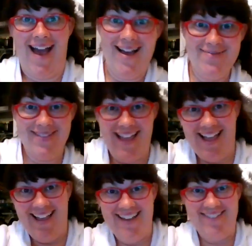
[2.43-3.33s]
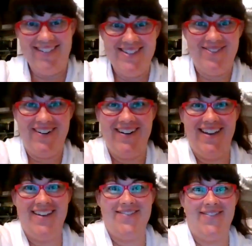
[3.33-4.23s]
I'm live. It's
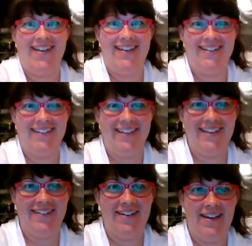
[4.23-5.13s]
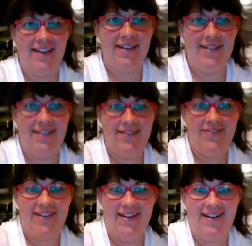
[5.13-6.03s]
working finally. Okay. I
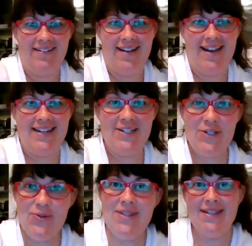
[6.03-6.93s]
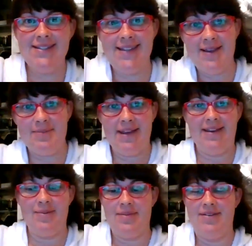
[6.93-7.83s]
figured out how to do this on my
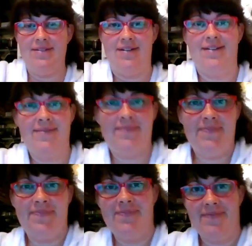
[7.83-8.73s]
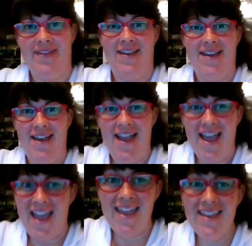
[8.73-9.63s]
computer.
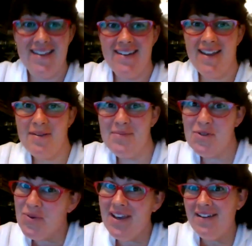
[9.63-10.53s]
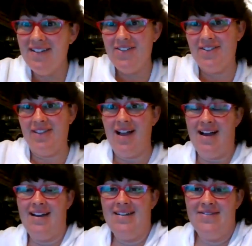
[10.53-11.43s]
And I'm doing another
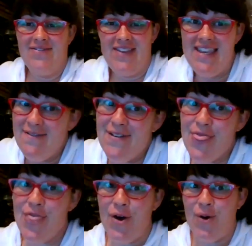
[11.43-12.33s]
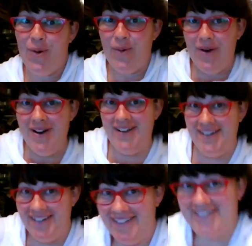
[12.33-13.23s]
live, even though
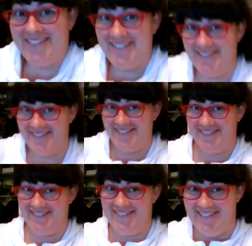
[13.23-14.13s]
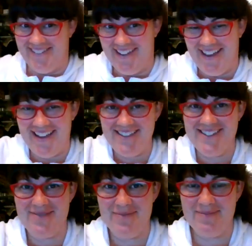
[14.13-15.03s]
I got
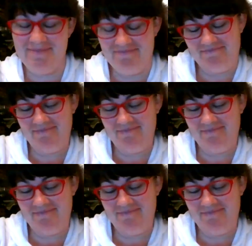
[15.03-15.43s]
some